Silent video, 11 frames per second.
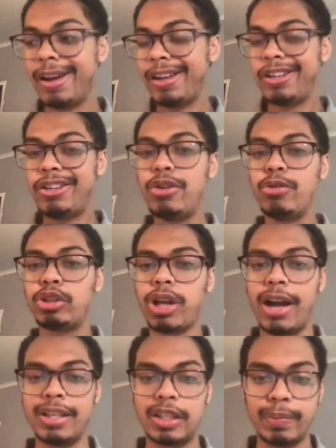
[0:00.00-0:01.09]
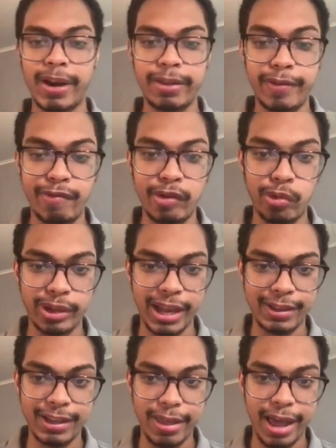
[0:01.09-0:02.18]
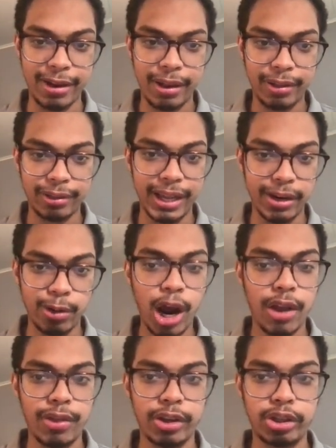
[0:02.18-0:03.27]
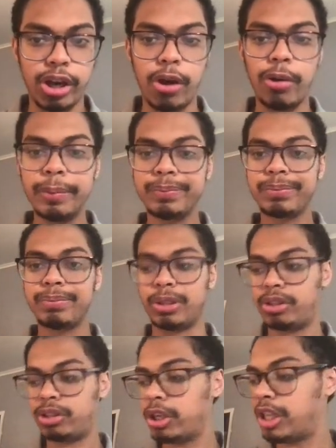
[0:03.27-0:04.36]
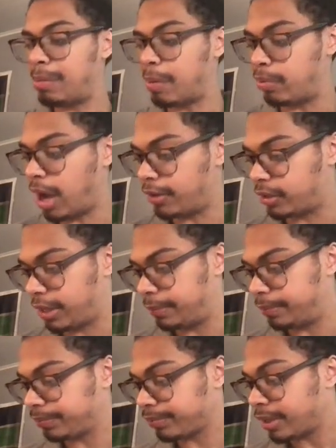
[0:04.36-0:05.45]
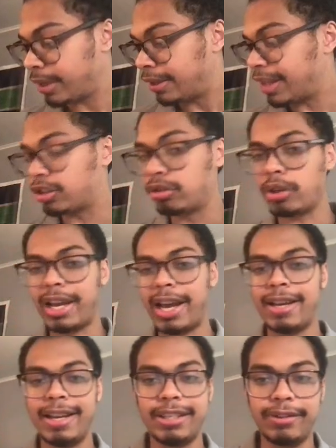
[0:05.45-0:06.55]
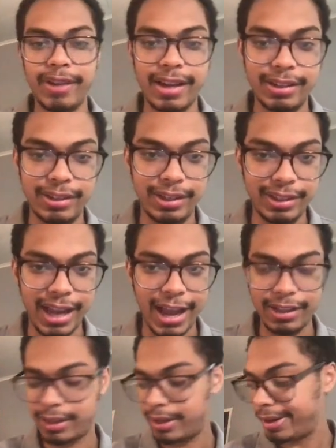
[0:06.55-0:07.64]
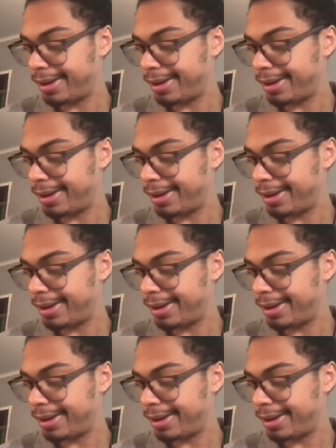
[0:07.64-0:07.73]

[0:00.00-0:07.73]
Huge Conn Smythe favorite. We'll get to that later on in the show. But Sergei Bobrovsky, Let's look at his fantasy stats.